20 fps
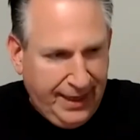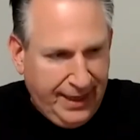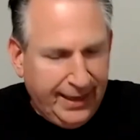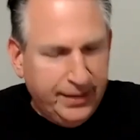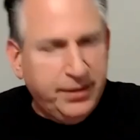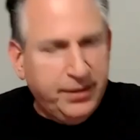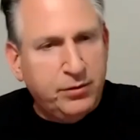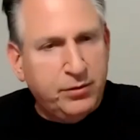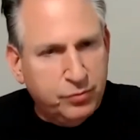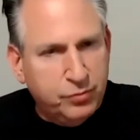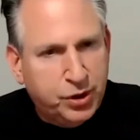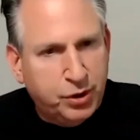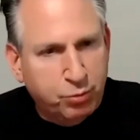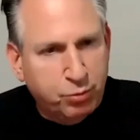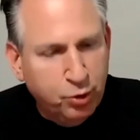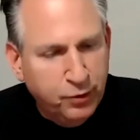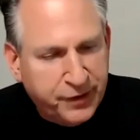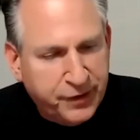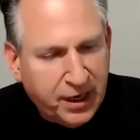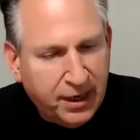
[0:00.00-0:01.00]
Had the, the
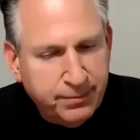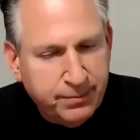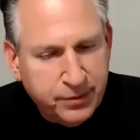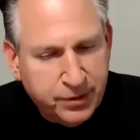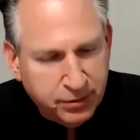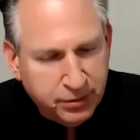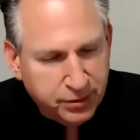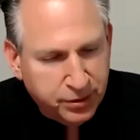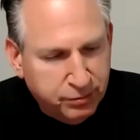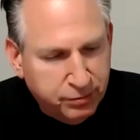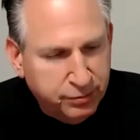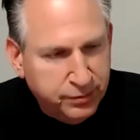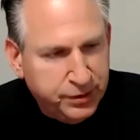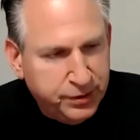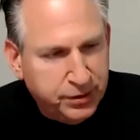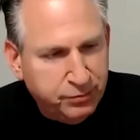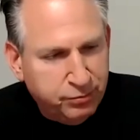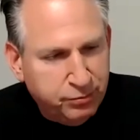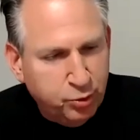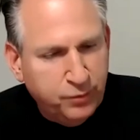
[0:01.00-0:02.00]
roof come the, the,
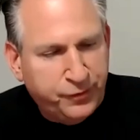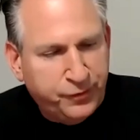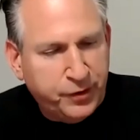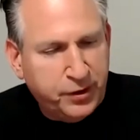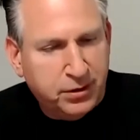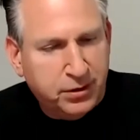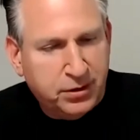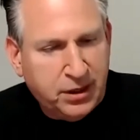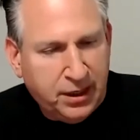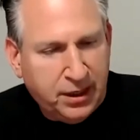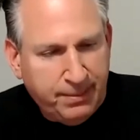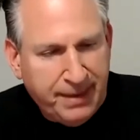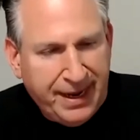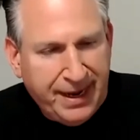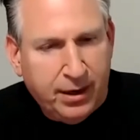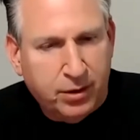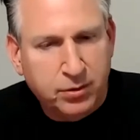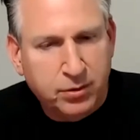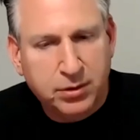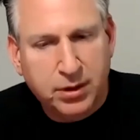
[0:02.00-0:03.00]
the roofer come
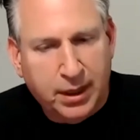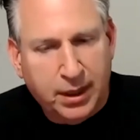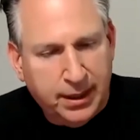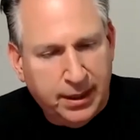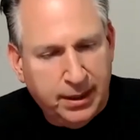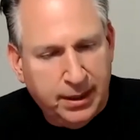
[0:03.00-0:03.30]
out.